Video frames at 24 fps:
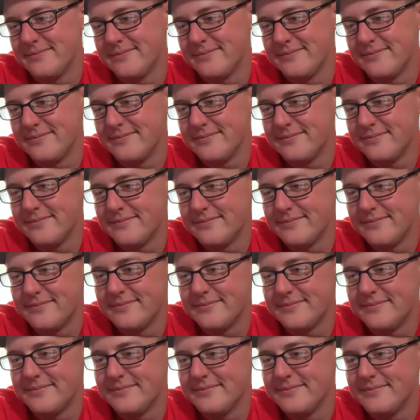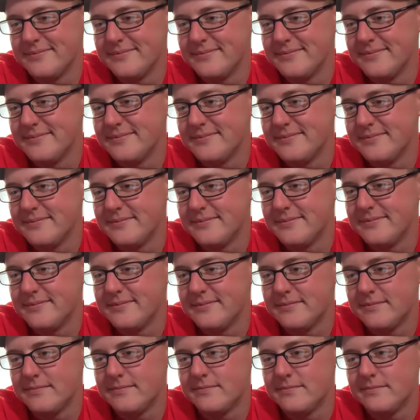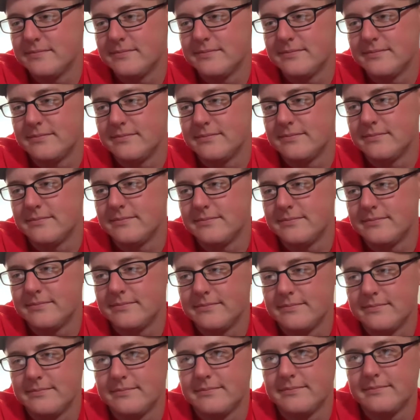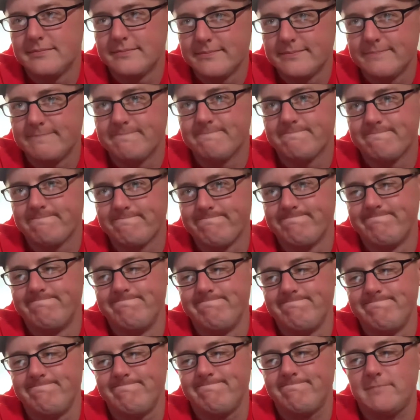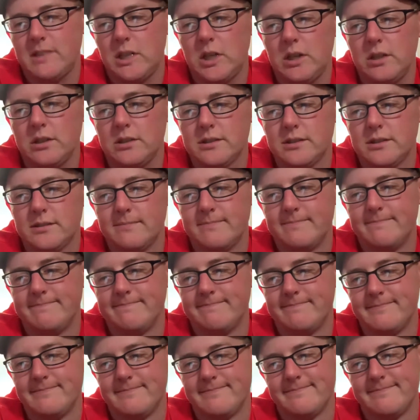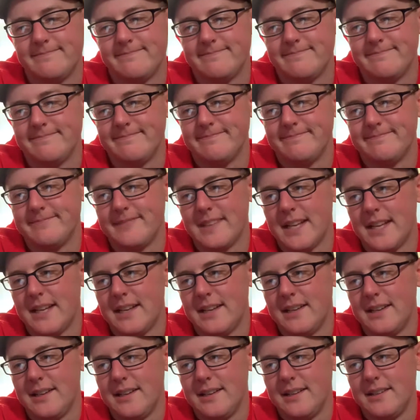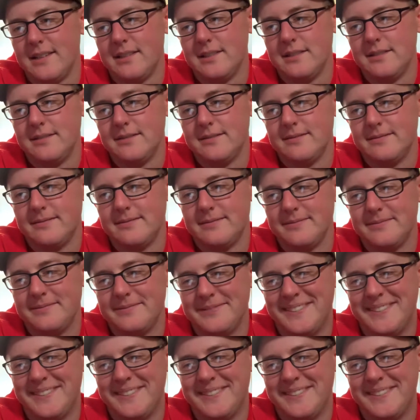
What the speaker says: This person isn't speaking.